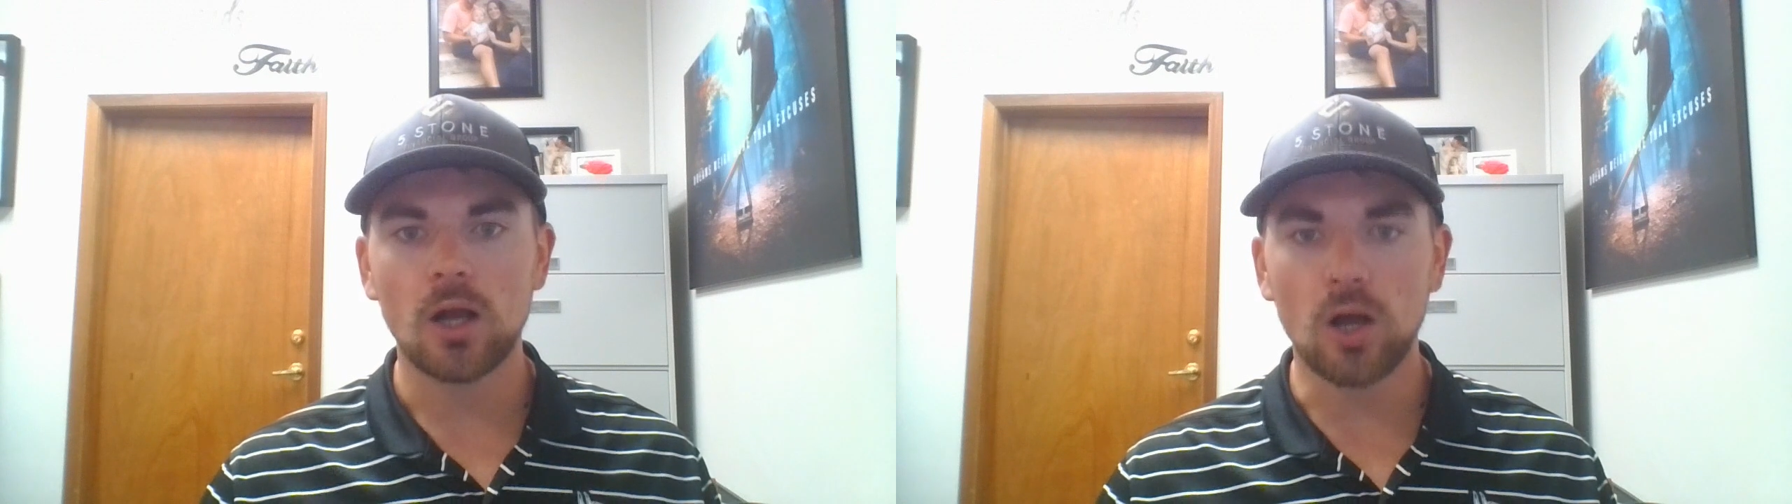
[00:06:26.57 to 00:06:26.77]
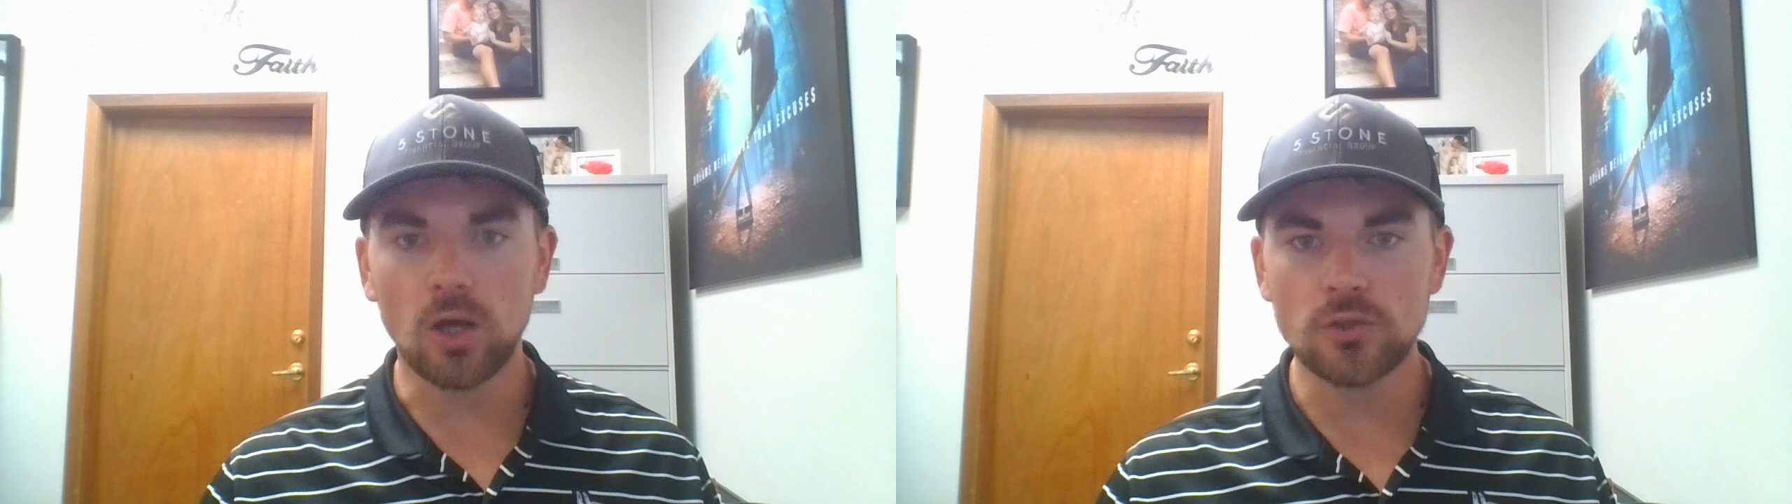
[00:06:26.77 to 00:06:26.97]

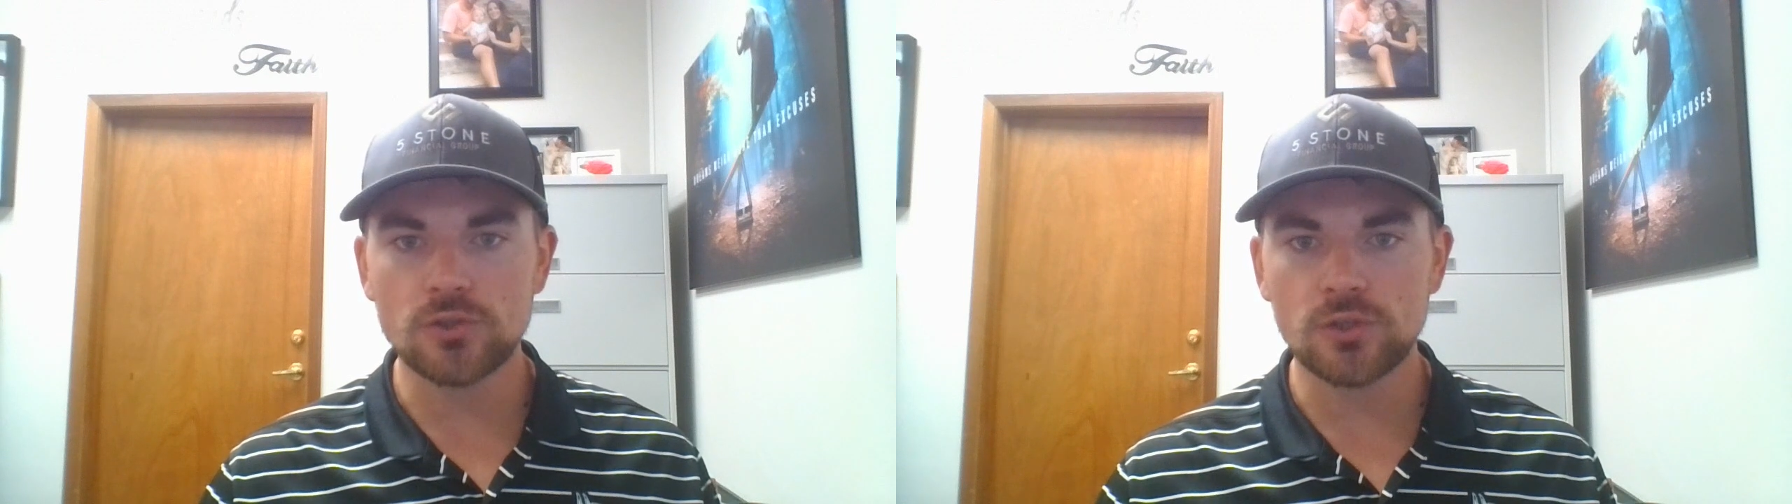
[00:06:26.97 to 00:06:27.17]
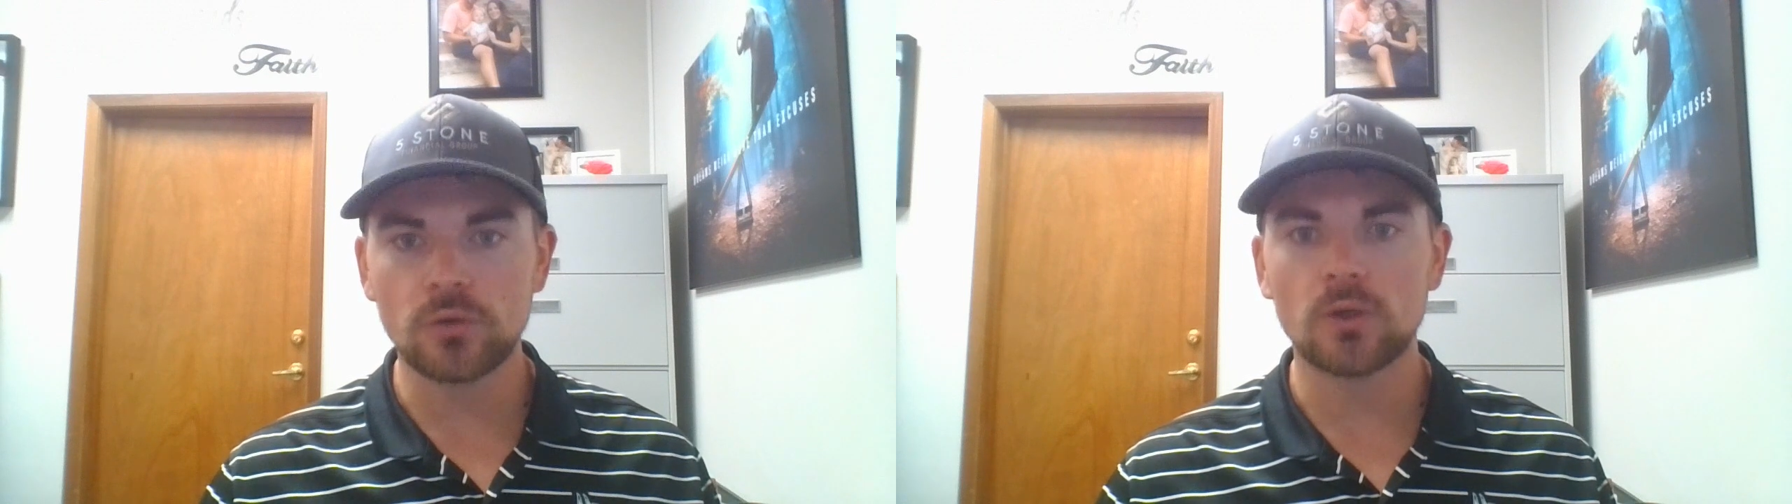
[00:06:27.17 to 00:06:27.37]

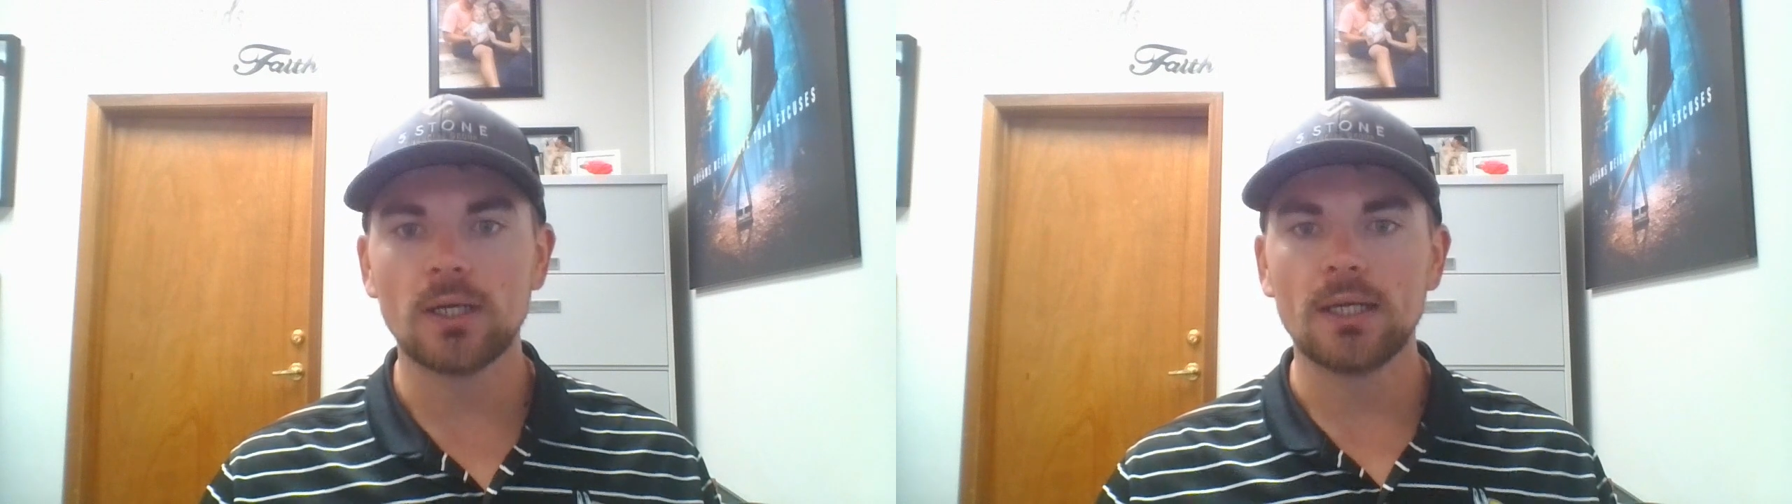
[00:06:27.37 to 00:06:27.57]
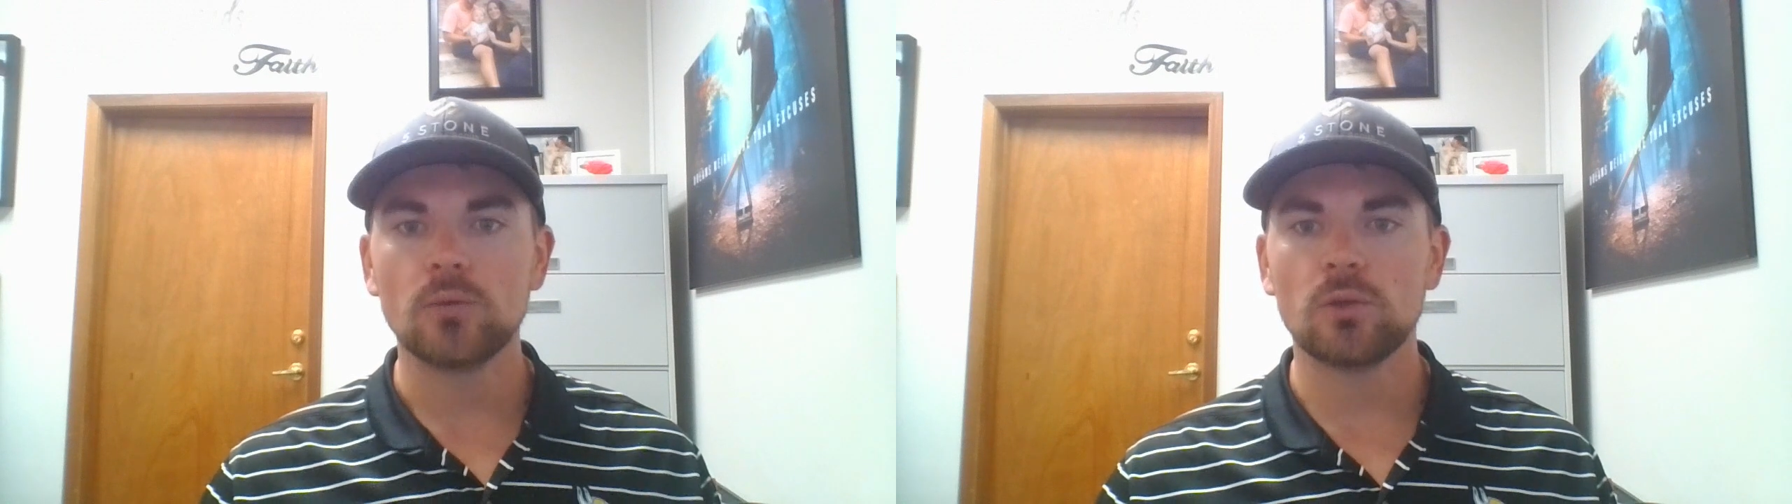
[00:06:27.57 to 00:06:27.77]
Also,
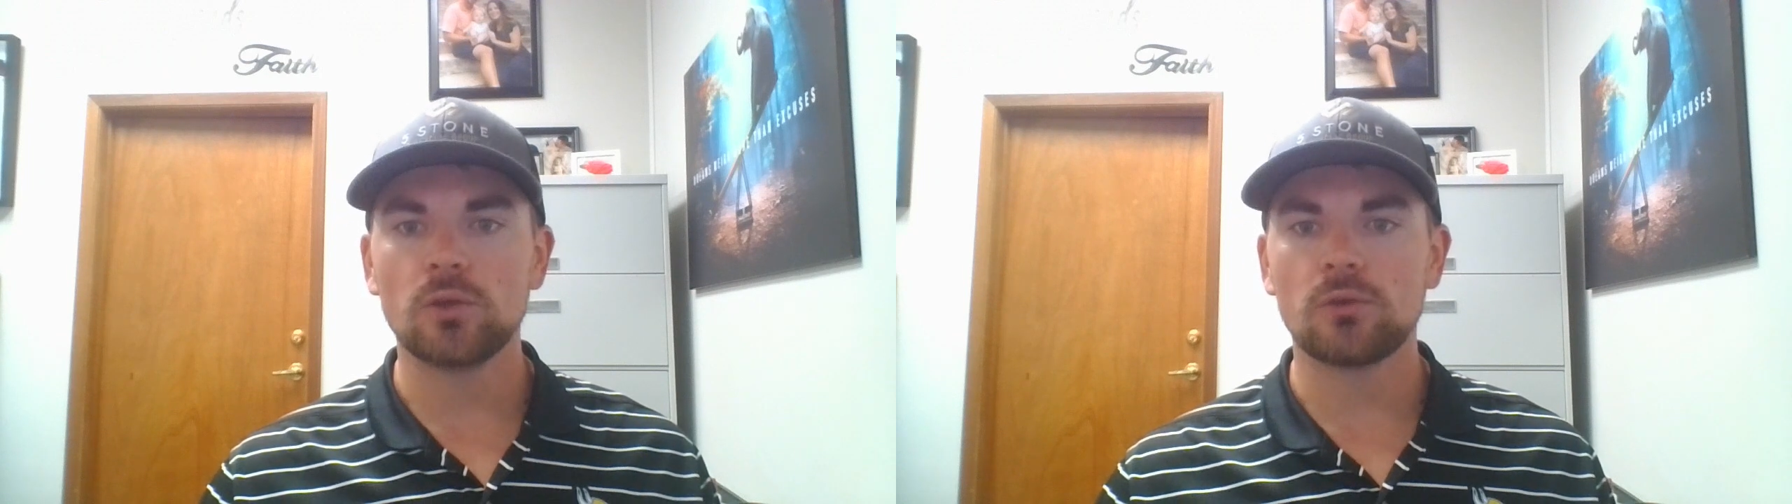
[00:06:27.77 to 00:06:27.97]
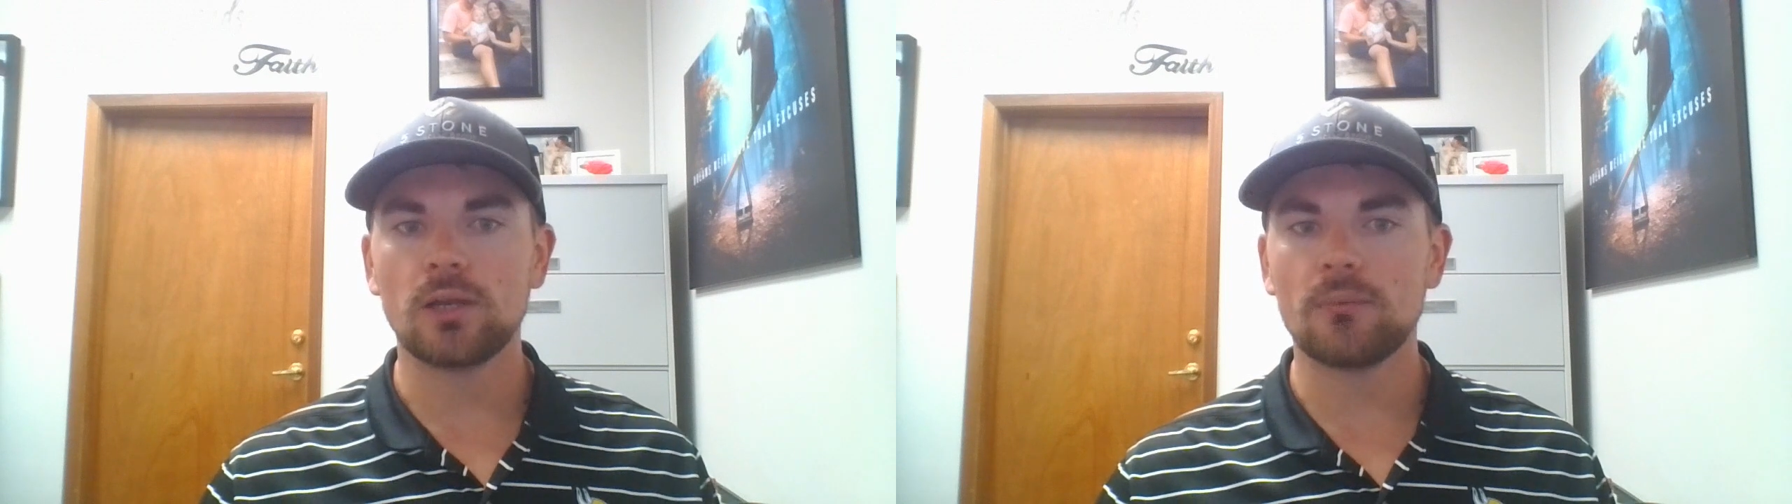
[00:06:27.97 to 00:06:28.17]
when
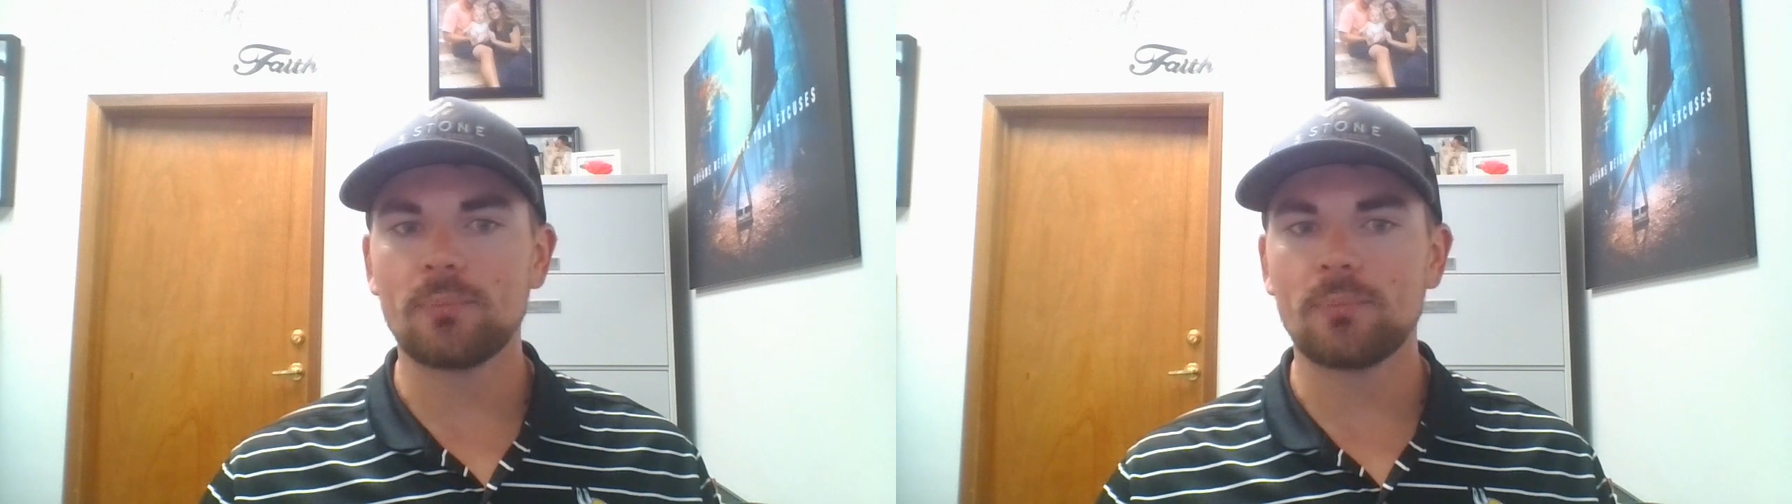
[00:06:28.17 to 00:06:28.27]
creating a